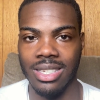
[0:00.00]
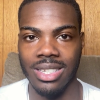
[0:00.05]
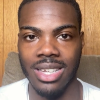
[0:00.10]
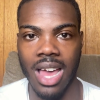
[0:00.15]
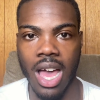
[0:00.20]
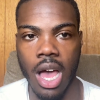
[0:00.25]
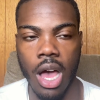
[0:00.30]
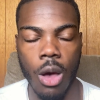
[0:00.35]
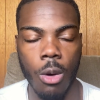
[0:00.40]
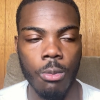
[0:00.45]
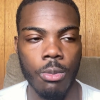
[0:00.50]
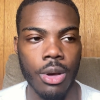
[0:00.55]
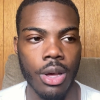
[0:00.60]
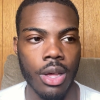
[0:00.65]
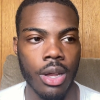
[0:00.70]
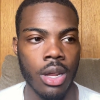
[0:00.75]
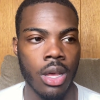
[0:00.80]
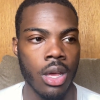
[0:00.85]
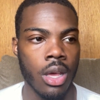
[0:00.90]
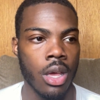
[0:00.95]
now,
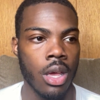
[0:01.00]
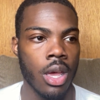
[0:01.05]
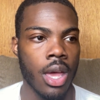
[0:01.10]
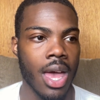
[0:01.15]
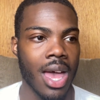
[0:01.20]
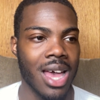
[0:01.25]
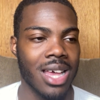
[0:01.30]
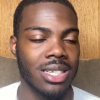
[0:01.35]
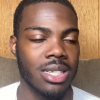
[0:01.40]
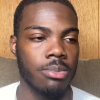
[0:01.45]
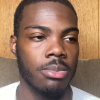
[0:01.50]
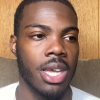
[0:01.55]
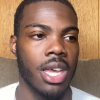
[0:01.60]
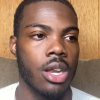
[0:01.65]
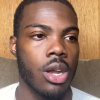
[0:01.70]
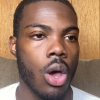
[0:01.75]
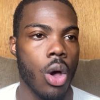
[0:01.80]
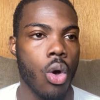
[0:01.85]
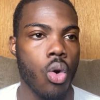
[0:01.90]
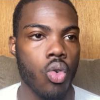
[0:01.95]
but as I'm
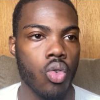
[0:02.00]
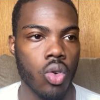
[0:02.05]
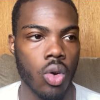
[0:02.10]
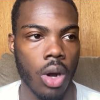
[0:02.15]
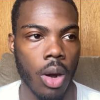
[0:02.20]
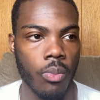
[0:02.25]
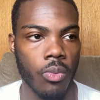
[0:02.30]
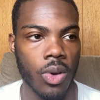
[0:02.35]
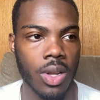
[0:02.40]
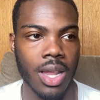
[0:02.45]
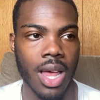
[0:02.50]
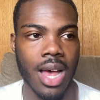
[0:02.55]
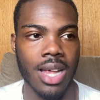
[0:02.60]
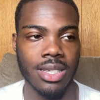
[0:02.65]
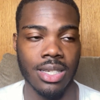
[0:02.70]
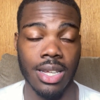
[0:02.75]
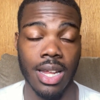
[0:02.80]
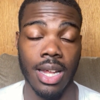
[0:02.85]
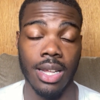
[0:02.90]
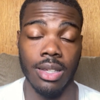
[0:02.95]
getting older, I'm
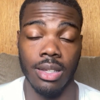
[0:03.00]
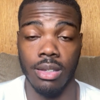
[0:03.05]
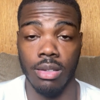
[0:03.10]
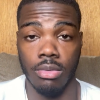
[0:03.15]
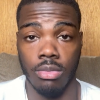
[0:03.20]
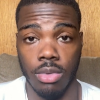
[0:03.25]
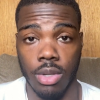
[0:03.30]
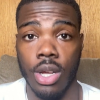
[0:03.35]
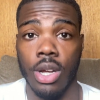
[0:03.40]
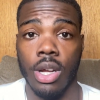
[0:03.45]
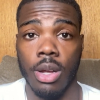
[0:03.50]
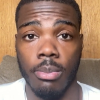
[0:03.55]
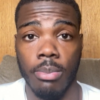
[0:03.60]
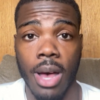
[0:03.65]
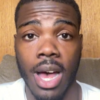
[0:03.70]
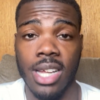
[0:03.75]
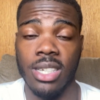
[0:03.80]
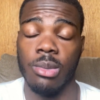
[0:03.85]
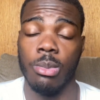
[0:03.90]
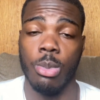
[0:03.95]
realizing that there can
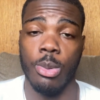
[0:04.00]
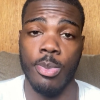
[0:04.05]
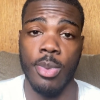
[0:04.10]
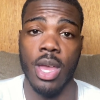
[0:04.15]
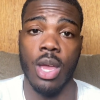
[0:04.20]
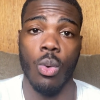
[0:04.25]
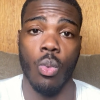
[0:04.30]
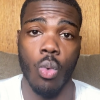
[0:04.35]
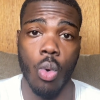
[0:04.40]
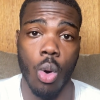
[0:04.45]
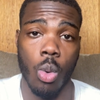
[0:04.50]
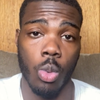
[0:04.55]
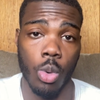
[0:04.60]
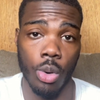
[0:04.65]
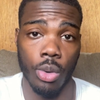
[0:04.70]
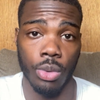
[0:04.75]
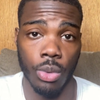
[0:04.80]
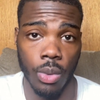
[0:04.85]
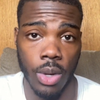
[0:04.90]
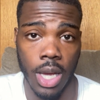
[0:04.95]
possibly be a World
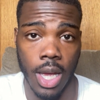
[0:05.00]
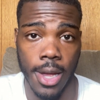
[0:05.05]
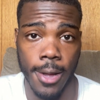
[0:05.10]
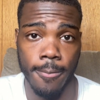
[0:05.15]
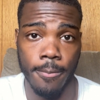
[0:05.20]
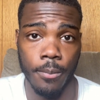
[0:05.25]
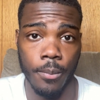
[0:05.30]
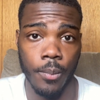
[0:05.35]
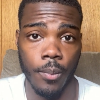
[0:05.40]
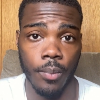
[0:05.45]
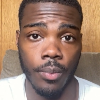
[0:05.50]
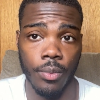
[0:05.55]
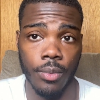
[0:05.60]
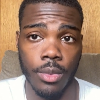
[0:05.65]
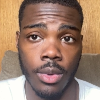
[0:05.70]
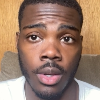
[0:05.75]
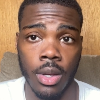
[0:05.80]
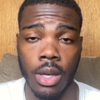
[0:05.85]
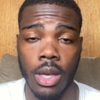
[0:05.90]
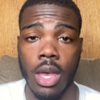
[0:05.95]
War III,
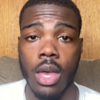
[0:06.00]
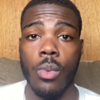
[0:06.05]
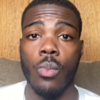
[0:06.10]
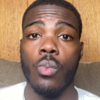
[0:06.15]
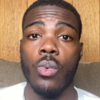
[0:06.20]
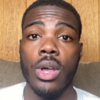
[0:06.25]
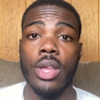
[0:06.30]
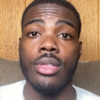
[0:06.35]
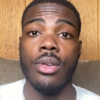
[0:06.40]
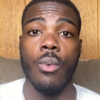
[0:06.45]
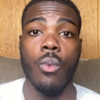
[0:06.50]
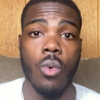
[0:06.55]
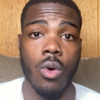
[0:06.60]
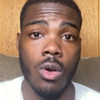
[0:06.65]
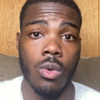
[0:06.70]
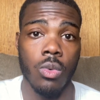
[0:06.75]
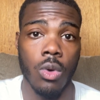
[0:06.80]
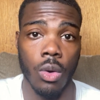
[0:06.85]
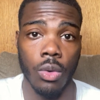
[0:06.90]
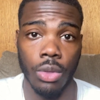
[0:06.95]
And with
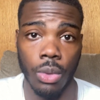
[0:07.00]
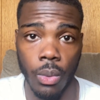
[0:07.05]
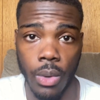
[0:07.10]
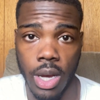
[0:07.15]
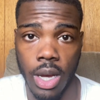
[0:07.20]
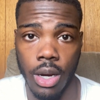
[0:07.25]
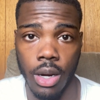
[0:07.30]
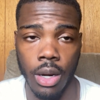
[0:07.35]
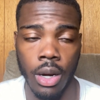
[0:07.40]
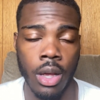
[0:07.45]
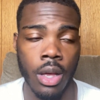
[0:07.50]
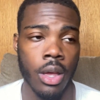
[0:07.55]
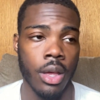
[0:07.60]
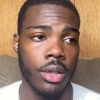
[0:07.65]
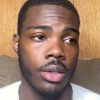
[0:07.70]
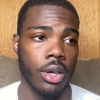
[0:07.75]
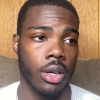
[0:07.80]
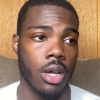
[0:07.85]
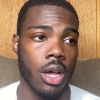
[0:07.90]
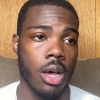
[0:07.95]
World War III,
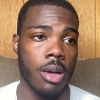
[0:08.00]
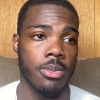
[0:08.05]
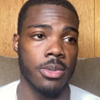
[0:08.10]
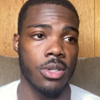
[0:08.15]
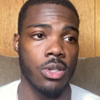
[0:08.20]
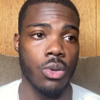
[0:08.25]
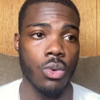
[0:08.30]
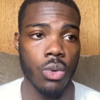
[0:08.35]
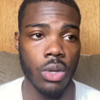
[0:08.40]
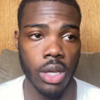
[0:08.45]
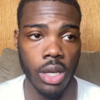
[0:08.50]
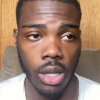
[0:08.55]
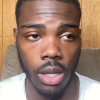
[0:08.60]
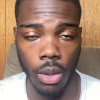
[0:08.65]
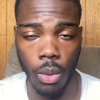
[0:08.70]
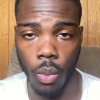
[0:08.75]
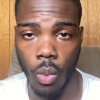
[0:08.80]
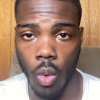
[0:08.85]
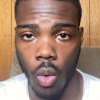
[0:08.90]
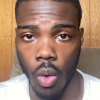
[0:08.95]
there comes
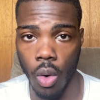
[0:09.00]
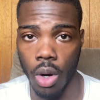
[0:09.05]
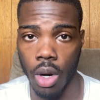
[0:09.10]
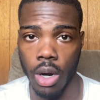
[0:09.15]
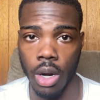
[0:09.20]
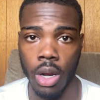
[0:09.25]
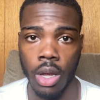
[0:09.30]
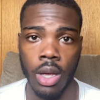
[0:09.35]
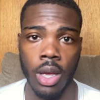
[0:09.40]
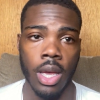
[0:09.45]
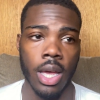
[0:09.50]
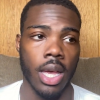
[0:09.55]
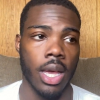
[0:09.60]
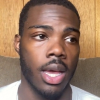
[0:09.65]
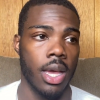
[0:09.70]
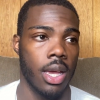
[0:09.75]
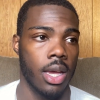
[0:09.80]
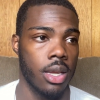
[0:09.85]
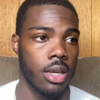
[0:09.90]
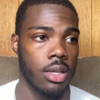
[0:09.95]
nuclear war
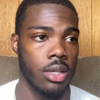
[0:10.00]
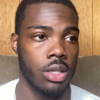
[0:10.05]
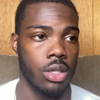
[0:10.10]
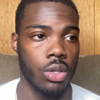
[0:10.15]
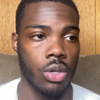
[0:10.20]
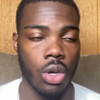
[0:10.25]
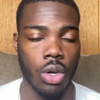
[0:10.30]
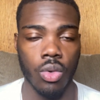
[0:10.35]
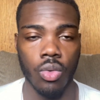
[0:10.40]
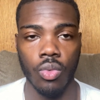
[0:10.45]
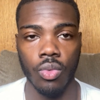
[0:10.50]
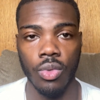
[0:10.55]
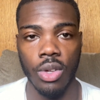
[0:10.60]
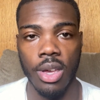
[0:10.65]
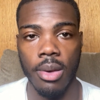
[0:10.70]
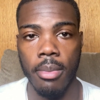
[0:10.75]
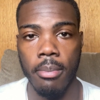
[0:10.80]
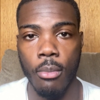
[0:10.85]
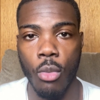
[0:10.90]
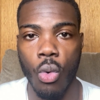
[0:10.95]
and, you know,
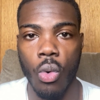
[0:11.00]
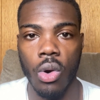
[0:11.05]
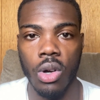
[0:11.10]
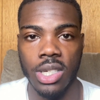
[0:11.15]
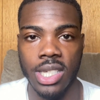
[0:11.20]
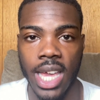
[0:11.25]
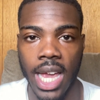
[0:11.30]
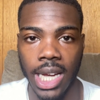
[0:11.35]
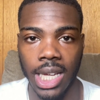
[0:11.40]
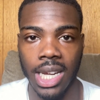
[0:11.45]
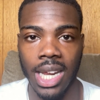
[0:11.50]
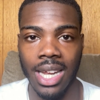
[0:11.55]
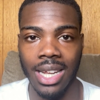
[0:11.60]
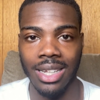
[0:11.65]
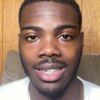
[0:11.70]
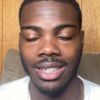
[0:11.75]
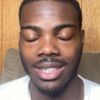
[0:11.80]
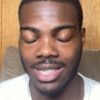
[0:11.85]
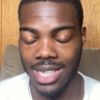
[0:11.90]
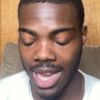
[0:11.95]
more
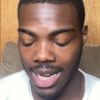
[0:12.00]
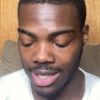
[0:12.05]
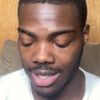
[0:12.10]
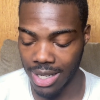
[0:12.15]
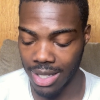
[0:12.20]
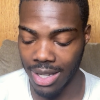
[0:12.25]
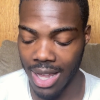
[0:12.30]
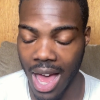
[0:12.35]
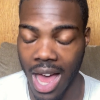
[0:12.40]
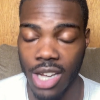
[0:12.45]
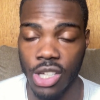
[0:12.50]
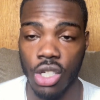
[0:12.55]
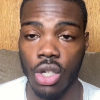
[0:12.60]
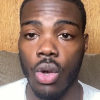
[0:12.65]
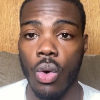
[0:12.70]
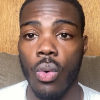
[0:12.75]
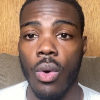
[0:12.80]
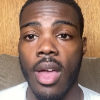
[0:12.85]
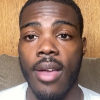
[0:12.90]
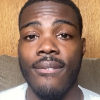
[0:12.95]
techn-
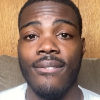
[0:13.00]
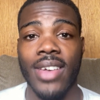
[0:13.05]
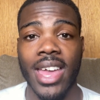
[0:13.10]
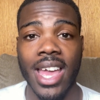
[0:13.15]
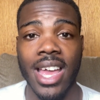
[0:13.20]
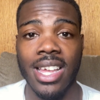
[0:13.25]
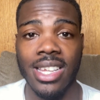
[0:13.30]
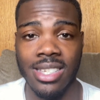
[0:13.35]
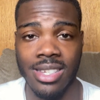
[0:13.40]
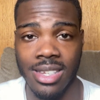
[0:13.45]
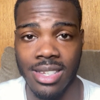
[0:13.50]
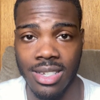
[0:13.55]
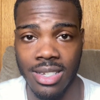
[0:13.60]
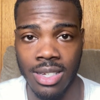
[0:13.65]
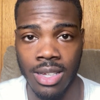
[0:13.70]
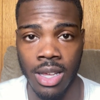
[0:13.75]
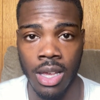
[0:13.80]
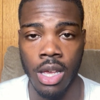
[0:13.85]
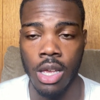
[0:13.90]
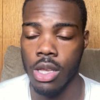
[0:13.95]
technological
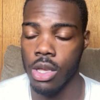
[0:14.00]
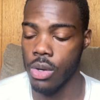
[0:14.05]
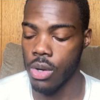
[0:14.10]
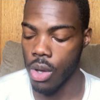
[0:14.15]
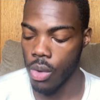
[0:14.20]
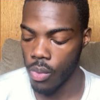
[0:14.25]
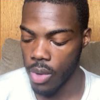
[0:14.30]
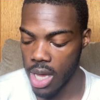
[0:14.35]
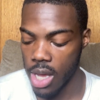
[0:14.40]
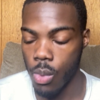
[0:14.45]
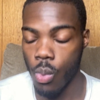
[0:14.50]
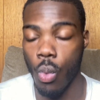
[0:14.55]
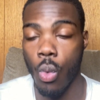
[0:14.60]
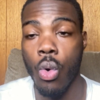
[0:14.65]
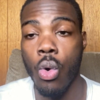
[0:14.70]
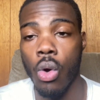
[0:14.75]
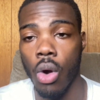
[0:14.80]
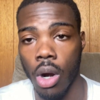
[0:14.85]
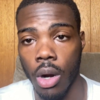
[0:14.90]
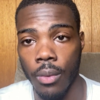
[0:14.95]
advances, you know, in
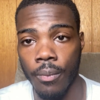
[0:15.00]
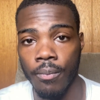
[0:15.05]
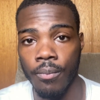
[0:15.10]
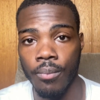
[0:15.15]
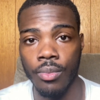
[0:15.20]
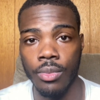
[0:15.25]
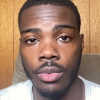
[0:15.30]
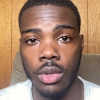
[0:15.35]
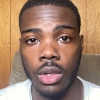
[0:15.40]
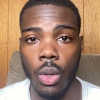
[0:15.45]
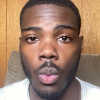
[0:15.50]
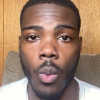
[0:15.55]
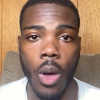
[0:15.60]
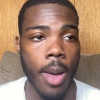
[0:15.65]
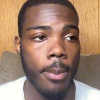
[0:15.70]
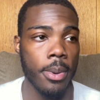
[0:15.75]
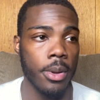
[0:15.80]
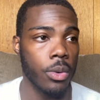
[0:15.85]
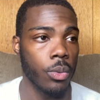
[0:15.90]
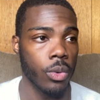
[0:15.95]
war the
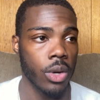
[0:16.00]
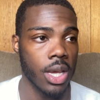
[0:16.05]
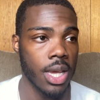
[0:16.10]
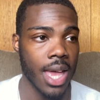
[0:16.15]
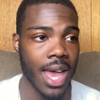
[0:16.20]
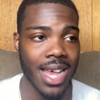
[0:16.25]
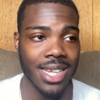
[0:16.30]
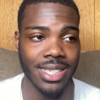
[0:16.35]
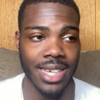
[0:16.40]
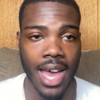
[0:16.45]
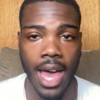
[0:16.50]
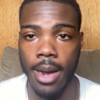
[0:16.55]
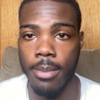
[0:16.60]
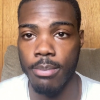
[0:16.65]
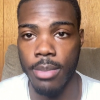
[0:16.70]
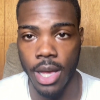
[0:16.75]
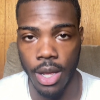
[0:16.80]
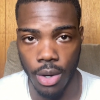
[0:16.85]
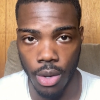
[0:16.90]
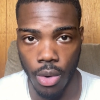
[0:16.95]
weaponry has gotten
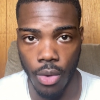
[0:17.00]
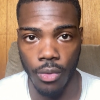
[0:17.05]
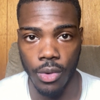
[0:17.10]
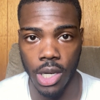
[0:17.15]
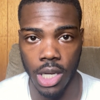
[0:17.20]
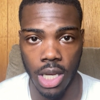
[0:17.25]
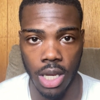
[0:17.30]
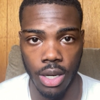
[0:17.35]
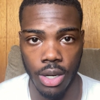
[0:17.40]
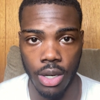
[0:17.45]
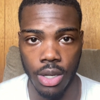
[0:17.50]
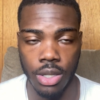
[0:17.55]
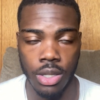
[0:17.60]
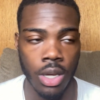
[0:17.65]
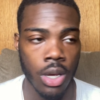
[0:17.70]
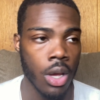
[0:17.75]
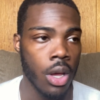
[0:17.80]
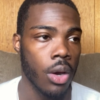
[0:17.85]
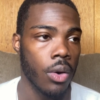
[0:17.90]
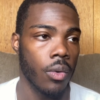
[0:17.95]
better over the years,
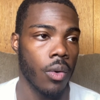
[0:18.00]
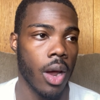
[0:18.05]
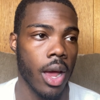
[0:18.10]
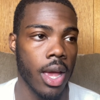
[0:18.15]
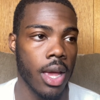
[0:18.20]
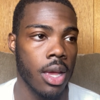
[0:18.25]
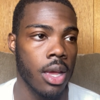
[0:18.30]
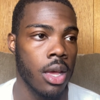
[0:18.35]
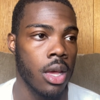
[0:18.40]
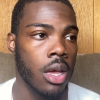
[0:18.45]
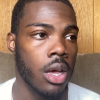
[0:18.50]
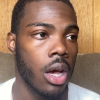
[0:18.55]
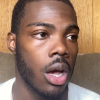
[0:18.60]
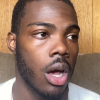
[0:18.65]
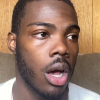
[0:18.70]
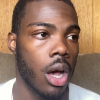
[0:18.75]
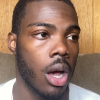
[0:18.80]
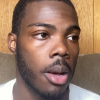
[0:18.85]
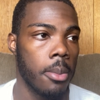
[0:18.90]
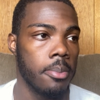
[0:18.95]
right?
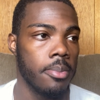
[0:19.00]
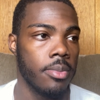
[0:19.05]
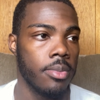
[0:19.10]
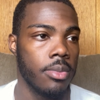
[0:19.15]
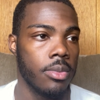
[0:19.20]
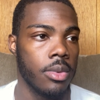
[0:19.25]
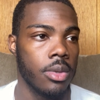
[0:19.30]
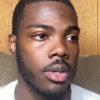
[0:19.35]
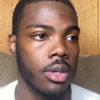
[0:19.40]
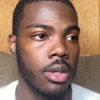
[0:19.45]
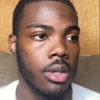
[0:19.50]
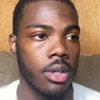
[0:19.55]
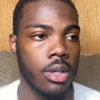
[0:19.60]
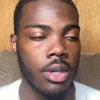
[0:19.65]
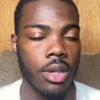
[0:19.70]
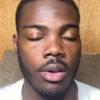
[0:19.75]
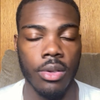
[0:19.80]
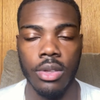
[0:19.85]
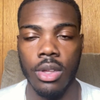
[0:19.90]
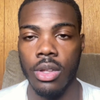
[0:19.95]
Um,
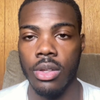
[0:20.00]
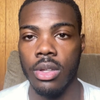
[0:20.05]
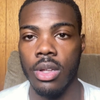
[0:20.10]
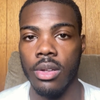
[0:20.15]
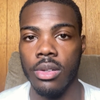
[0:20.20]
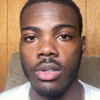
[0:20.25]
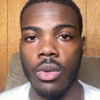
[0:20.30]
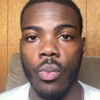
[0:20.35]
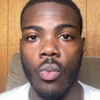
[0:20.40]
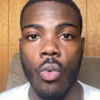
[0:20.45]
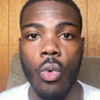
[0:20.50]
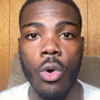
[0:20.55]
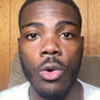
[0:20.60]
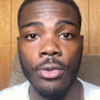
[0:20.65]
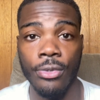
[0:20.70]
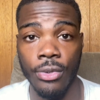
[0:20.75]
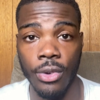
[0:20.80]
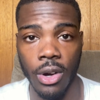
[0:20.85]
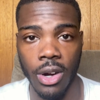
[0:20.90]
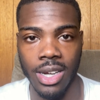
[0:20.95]
the, the, the, the,
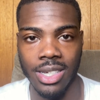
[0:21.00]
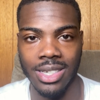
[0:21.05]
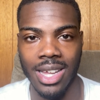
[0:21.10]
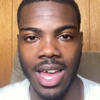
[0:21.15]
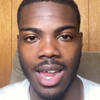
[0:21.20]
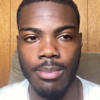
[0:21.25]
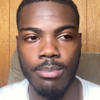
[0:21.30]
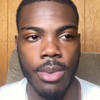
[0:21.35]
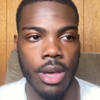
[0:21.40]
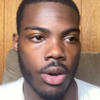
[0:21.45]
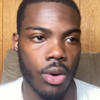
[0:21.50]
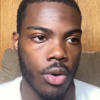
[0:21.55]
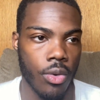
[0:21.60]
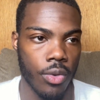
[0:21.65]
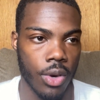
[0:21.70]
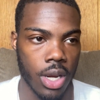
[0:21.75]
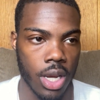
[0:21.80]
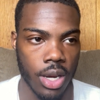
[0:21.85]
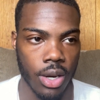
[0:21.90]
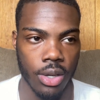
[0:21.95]
warfare has gotten better
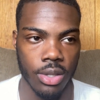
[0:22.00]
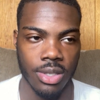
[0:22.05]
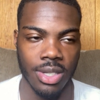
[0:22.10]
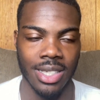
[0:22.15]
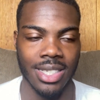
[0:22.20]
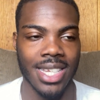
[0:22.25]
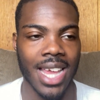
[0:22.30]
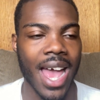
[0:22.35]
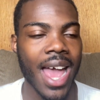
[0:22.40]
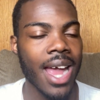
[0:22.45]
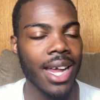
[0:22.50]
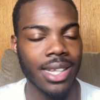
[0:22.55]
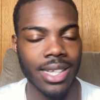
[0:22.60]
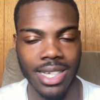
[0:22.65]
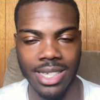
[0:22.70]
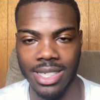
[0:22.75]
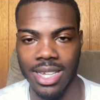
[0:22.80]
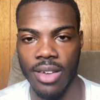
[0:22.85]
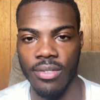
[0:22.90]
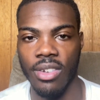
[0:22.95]
over the years. The
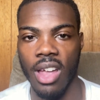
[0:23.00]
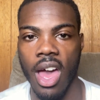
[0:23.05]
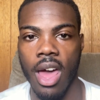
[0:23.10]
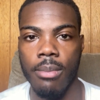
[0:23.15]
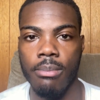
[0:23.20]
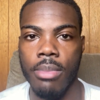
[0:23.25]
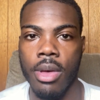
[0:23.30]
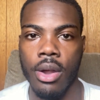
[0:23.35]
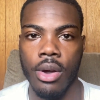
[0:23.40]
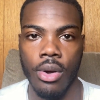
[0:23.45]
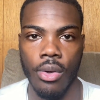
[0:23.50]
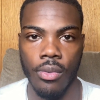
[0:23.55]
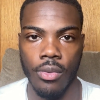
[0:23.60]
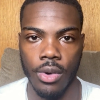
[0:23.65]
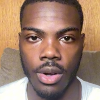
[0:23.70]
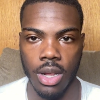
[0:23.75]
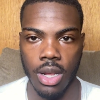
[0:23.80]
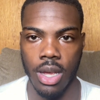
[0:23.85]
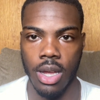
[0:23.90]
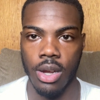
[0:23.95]
tactics have gotten better
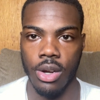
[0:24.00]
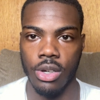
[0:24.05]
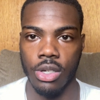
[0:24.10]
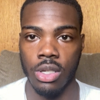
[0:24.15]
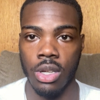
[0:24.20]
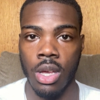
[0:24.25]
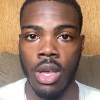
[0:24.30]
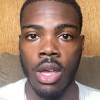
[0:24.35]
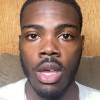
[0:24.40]
over the years.